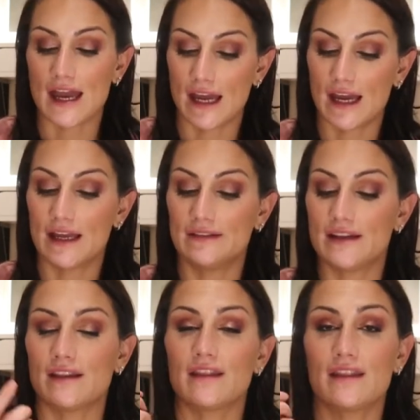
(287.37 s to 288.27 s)

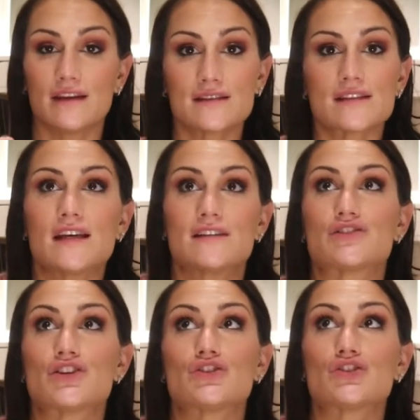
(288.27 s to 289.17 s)
and this
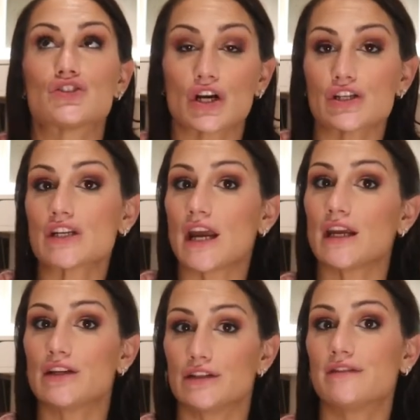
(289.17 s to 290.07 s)
is such
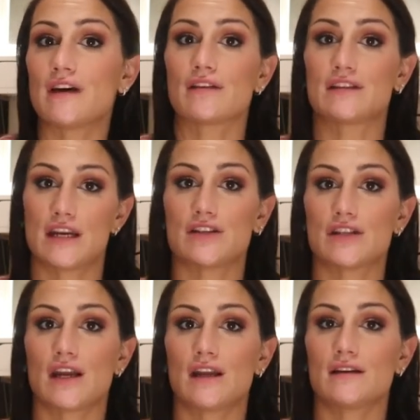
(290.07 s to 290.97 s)
a good
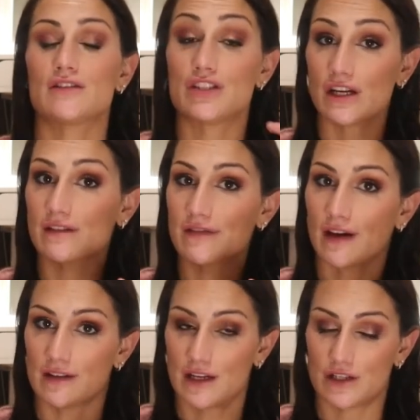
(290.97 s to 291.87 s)
foundation sheer
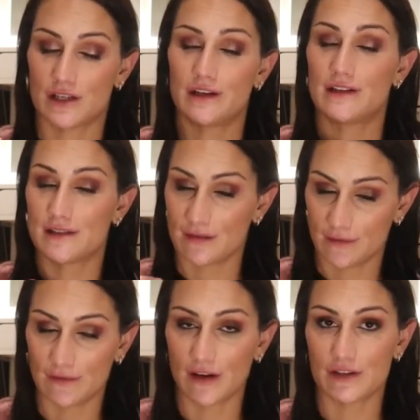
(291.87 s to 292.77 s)
foundation it's
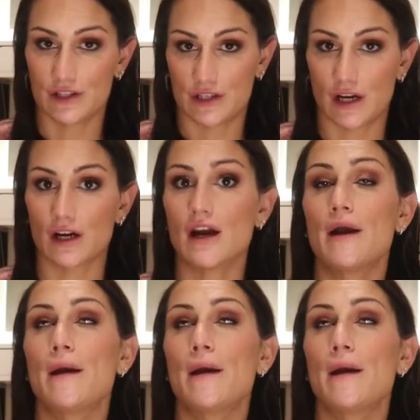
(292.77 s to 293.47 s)
very sheer